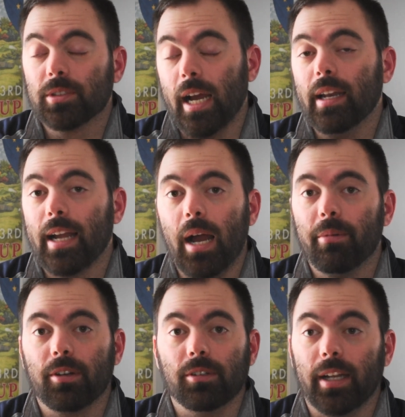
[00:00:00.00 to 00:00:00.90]
It was kind of
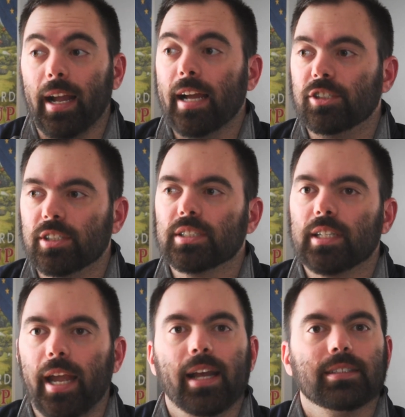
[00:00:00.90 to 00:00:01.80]
comical. Like, I
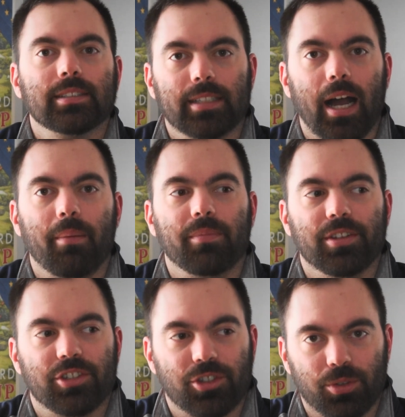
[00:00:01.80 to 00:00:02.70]
just can't stop
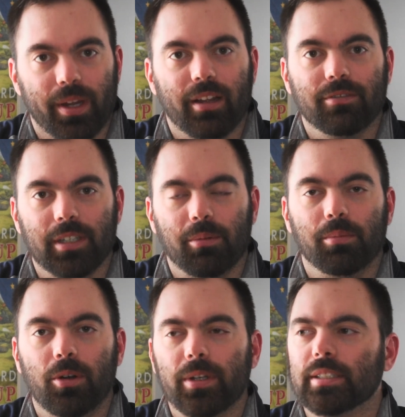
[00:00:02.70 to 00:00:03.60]
this string of double
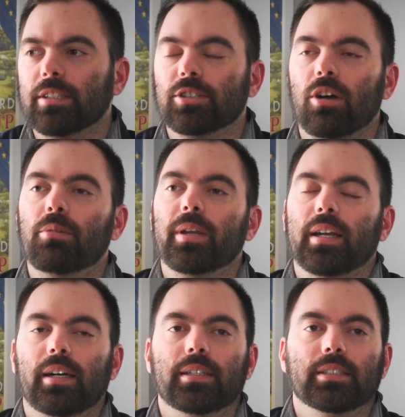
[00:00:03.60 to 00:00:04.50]
bogeys, and it's all
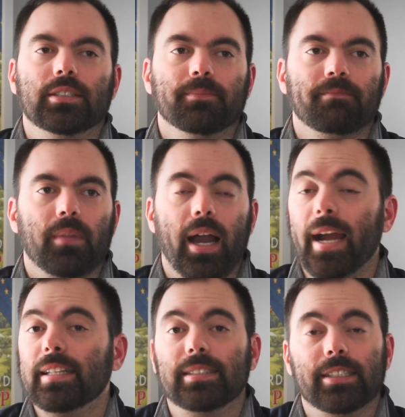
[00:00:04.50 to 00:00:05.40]
because
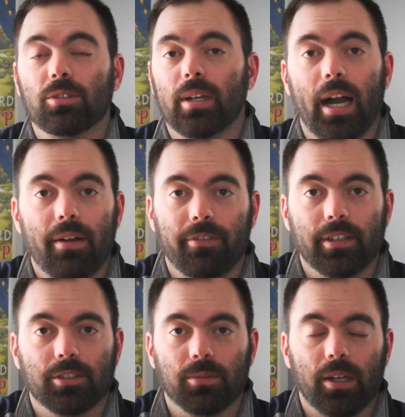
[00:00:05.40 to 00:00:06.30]
I had zero
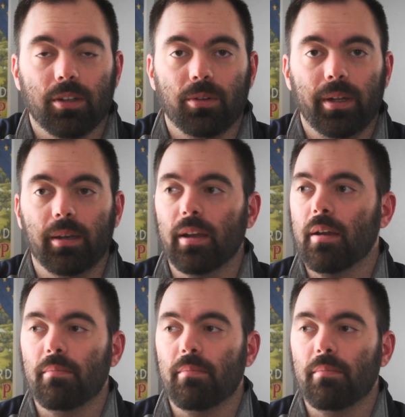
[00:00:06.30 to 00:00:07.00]
confidence around the green.